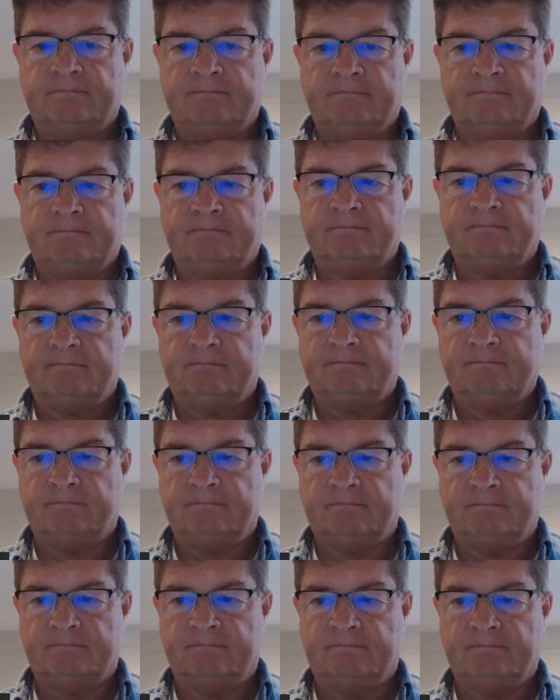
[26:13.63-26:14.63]

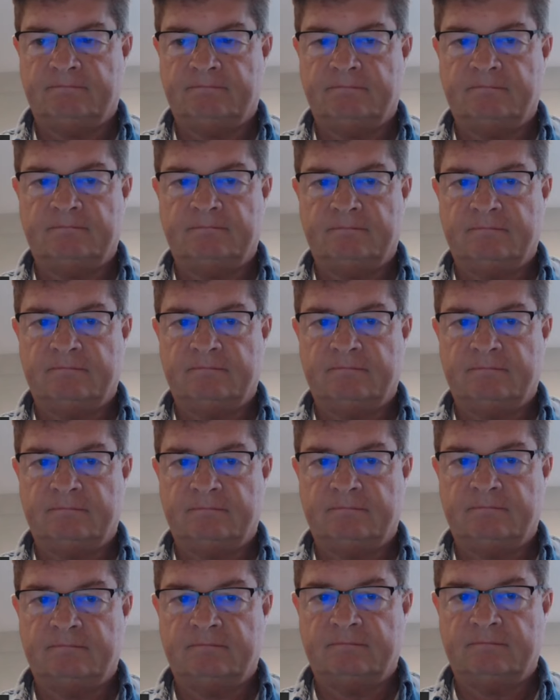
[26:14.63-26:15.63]

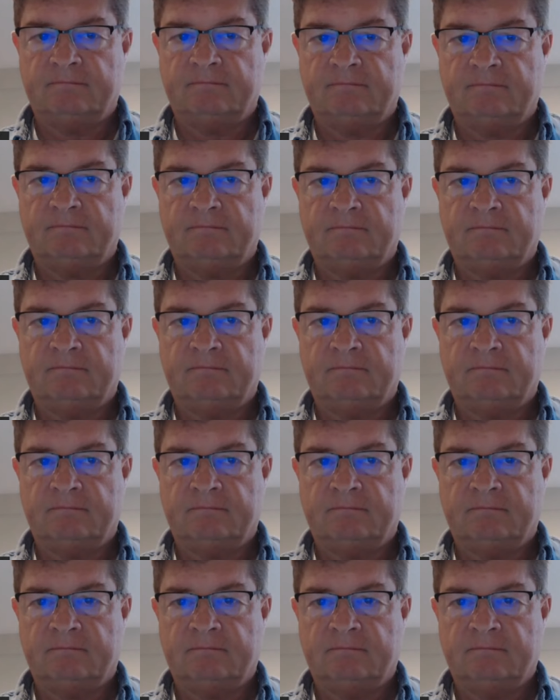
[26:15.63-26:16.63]

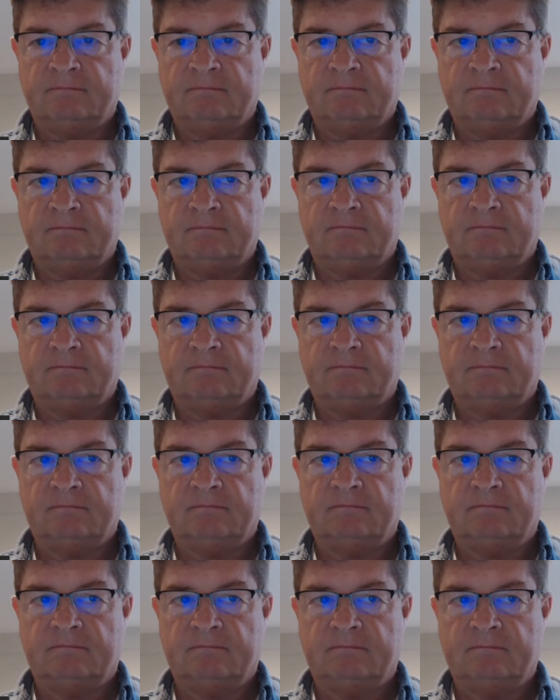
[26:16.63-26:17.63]

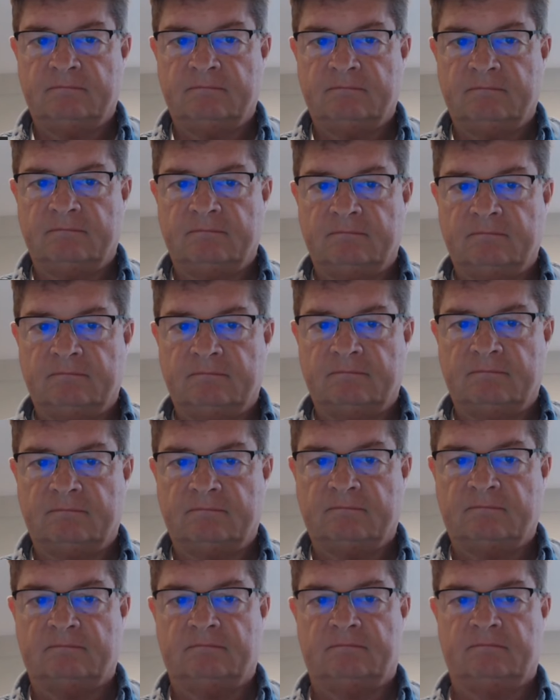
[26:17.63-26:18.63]

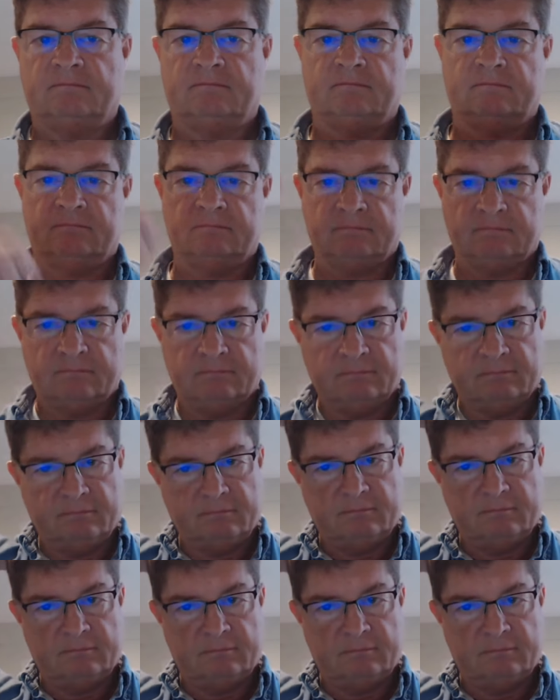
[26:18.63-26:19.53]
No words are spoken by the person on screen.